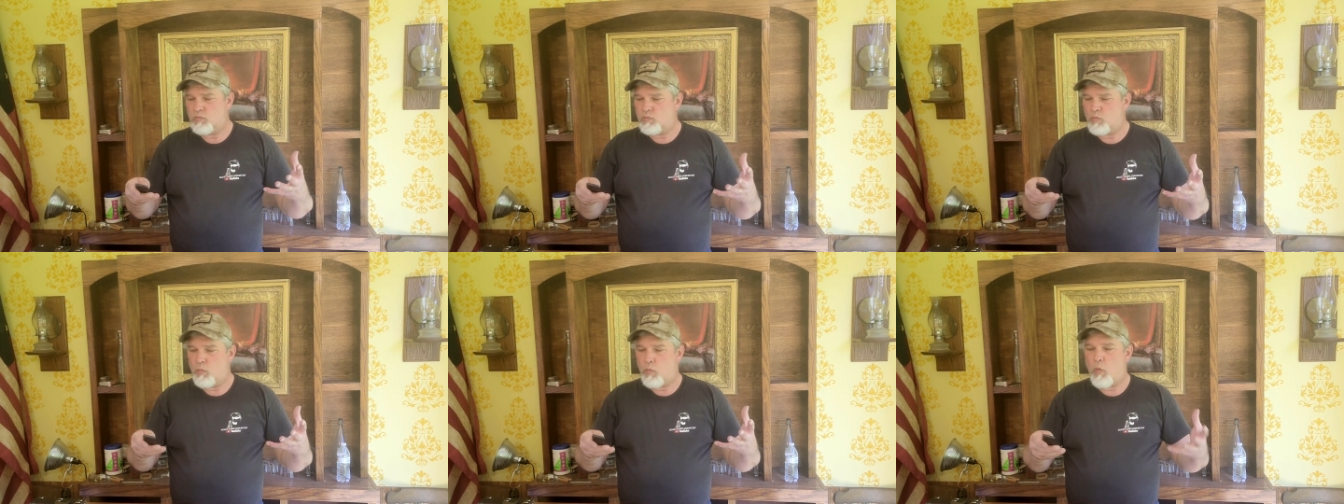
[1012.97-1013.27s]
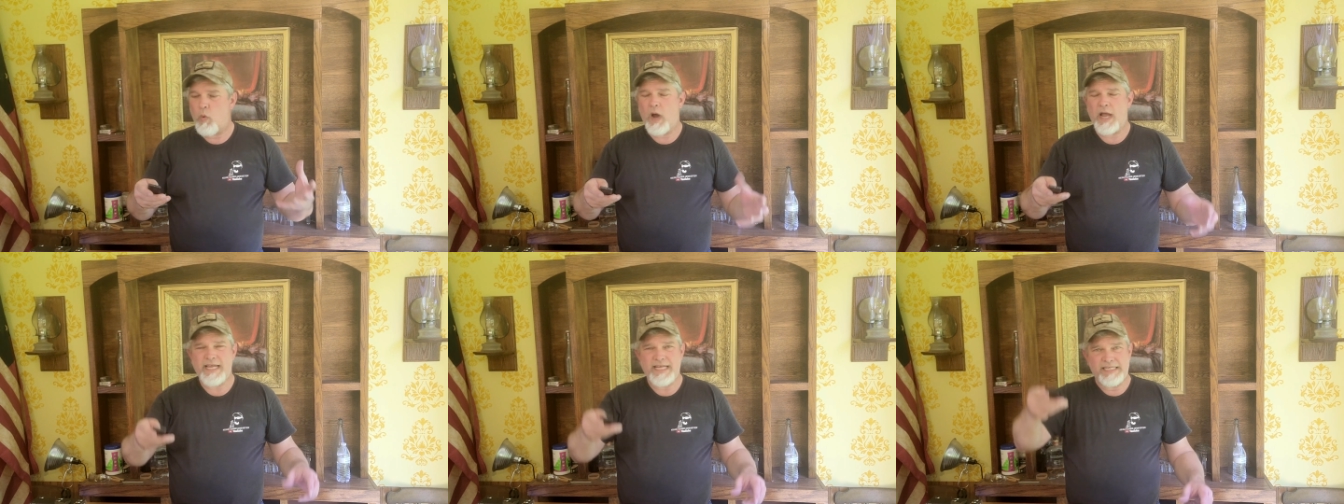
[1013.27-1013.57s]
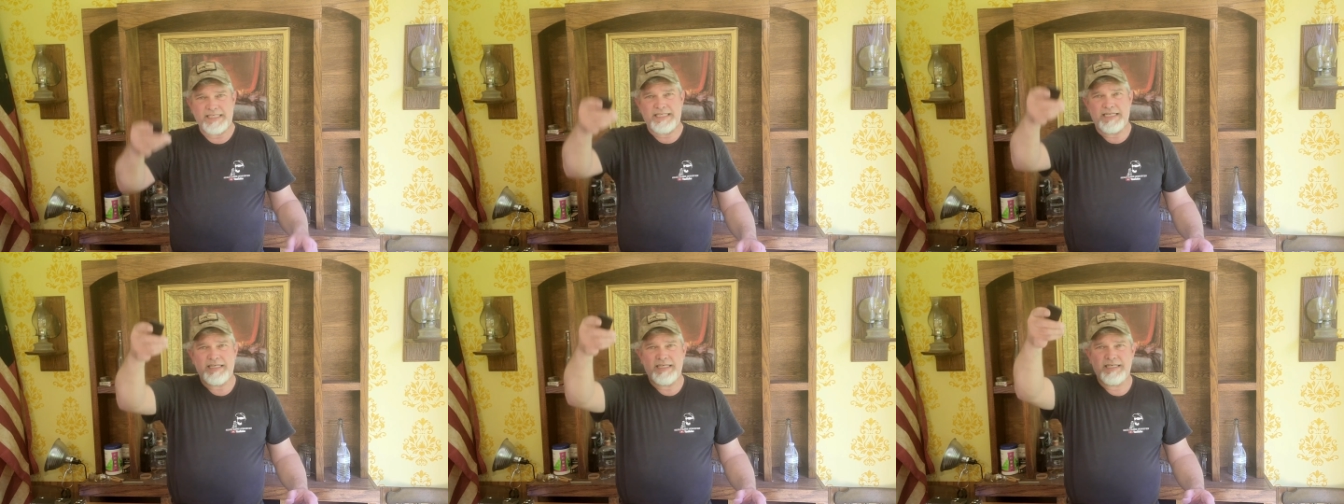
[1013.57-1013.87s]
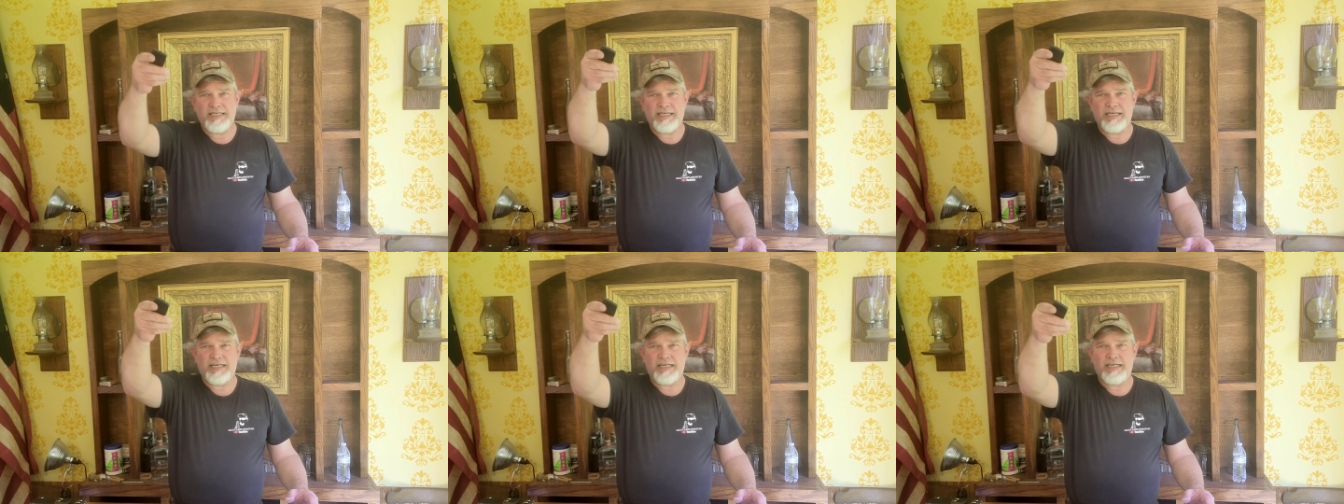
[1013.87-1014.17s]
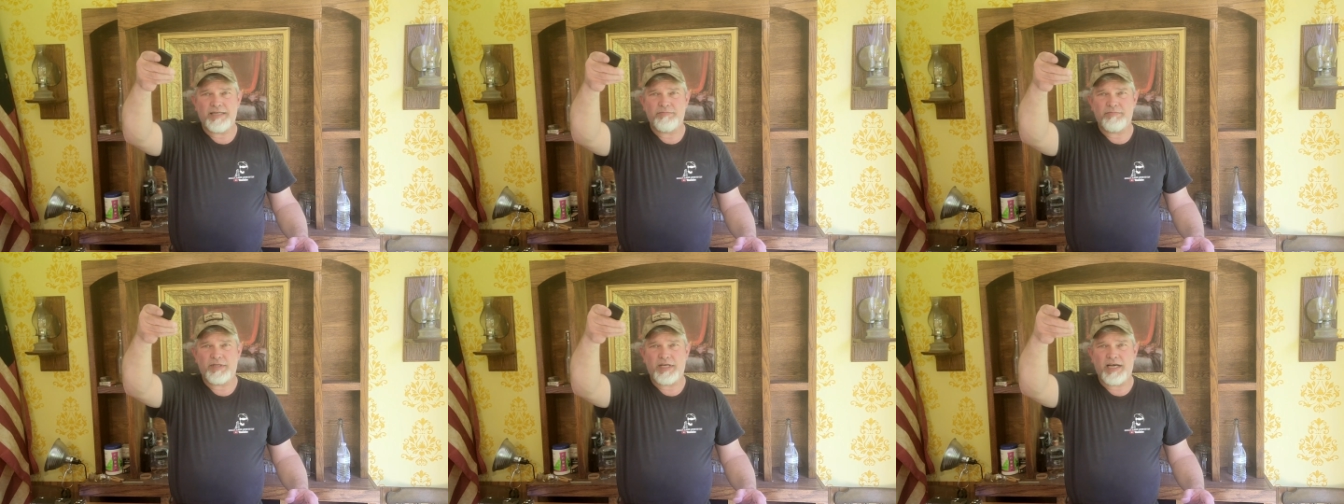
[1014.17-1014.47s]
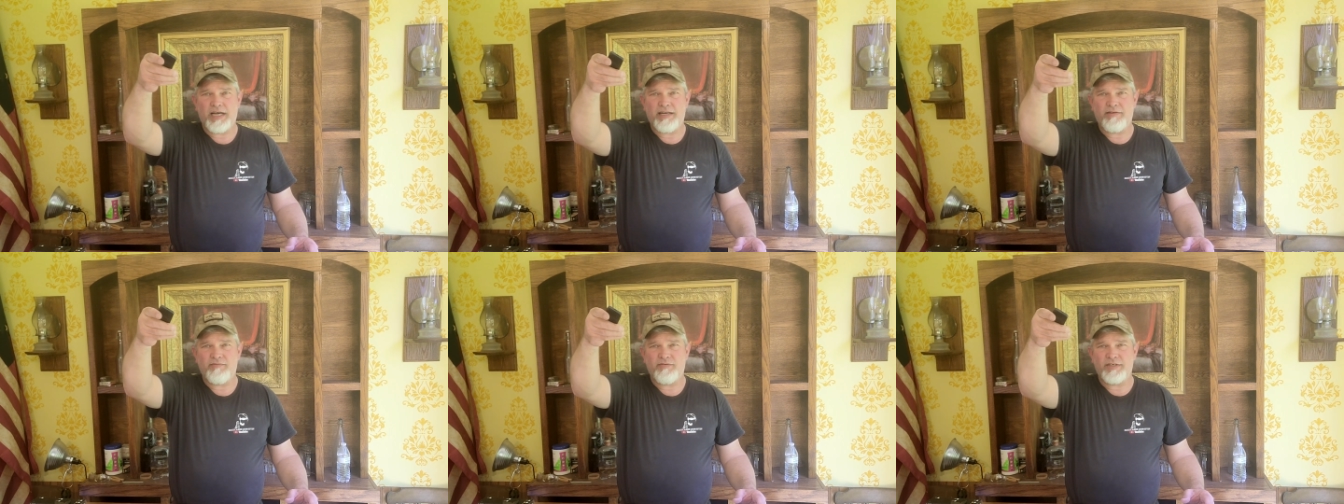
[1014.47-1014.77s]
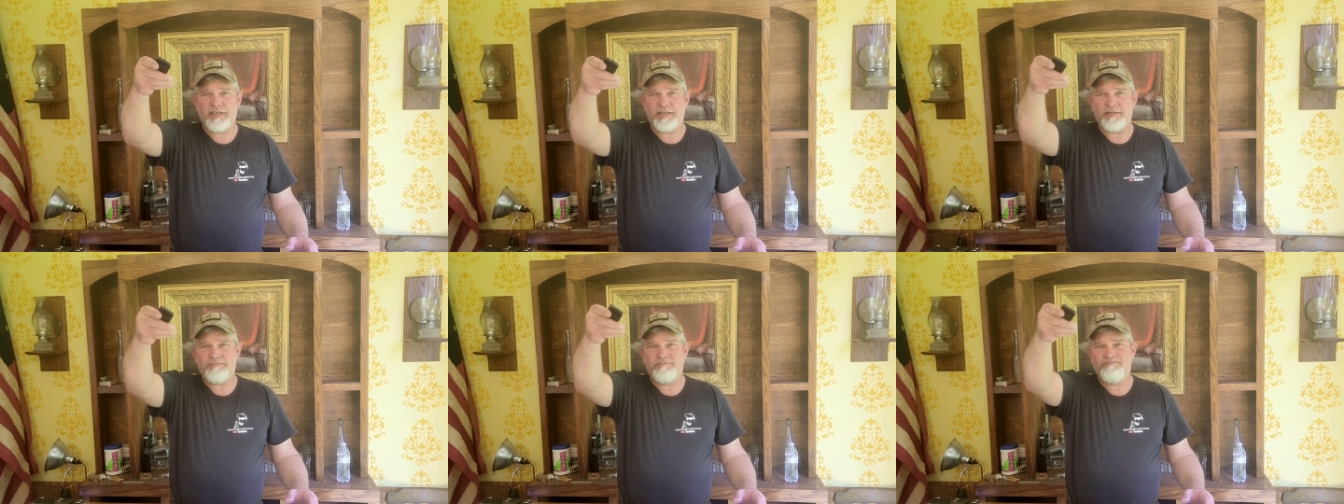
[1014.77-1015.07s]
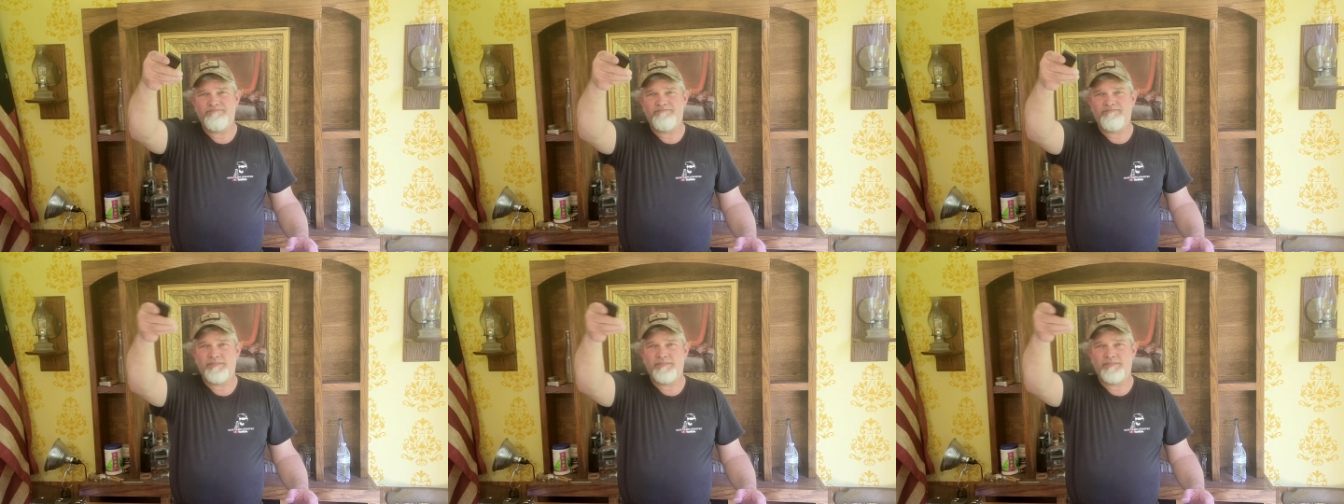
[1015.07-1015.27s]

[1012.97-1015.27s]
white, kind of a,